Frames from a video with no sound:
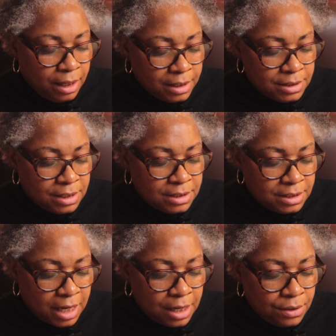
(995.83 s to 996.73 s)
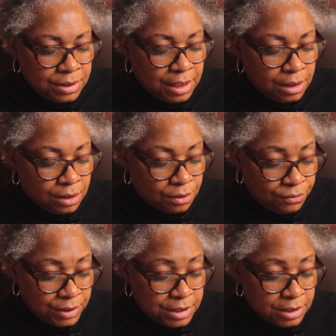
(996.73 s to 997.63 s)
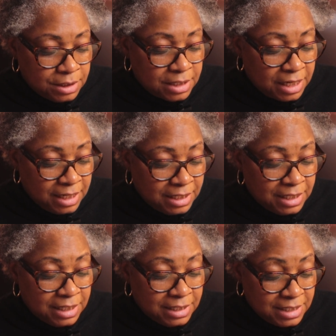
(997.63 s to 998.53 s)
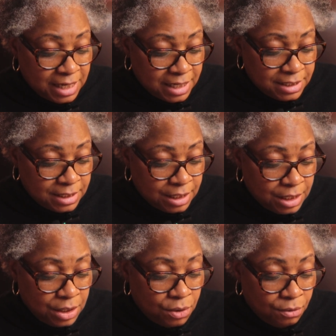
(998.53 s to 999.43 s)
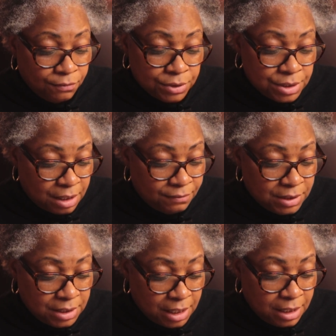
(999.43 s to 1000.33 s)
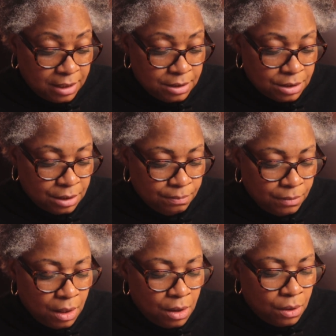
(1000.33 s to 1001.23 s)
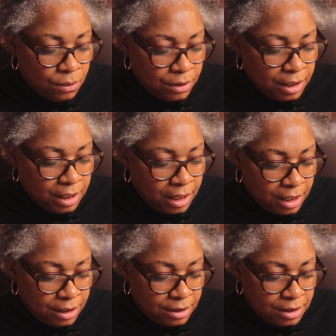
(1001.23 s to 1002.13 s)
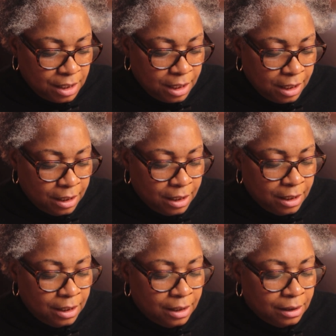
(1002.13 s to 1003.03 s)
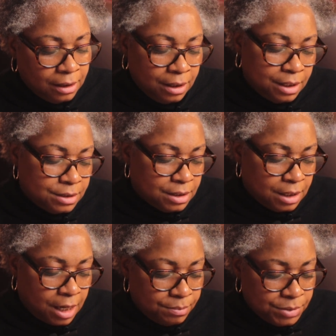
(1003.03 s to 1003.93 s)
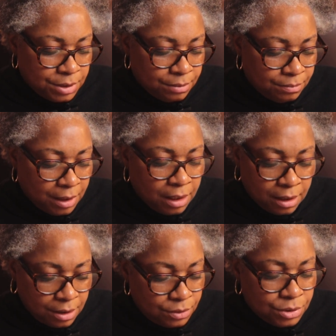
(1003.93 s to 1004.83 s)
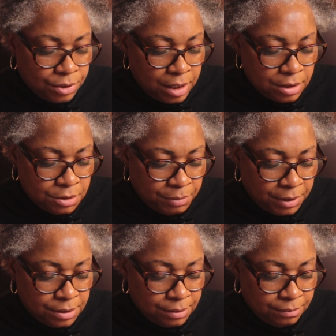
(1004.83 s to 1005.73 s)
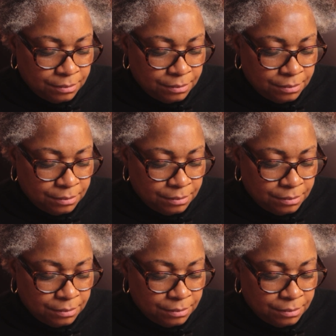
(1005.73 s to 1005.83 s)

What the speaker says: As the sound increases in intensity over 7 days, on the eighth day, Lynette snaps and kills her husband.